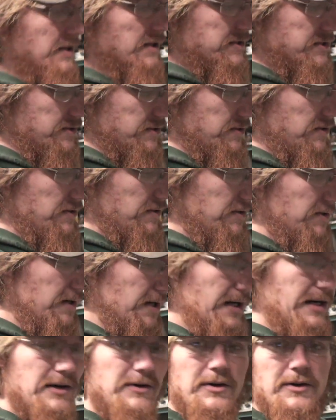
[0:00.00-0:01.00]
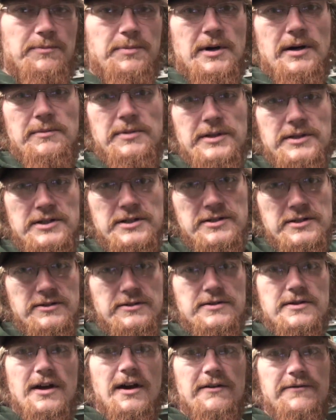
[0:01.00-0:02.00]
So we'll probably just
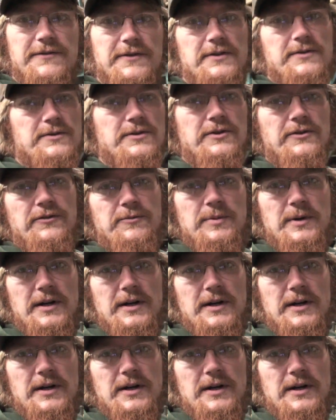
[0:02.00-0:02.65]
use that for the roof,